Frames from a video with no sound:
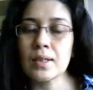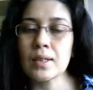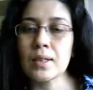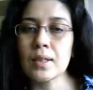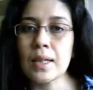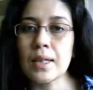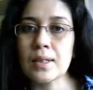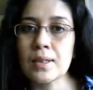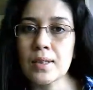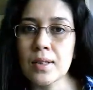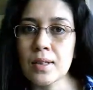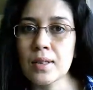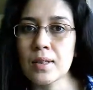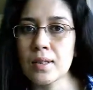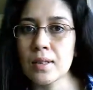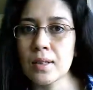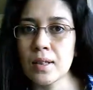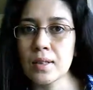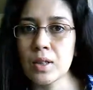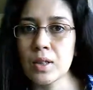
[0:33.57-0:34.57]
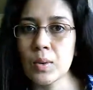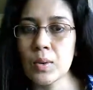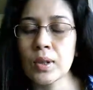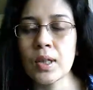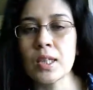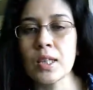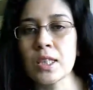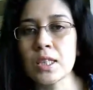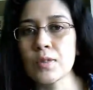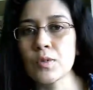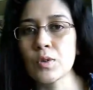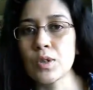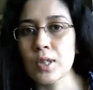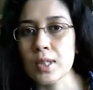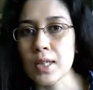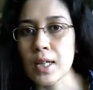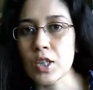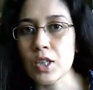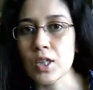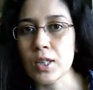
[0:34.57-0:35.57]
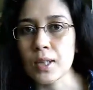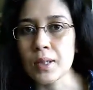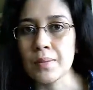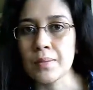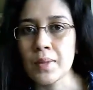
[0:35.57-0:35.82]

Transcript: exists during the interview discussion.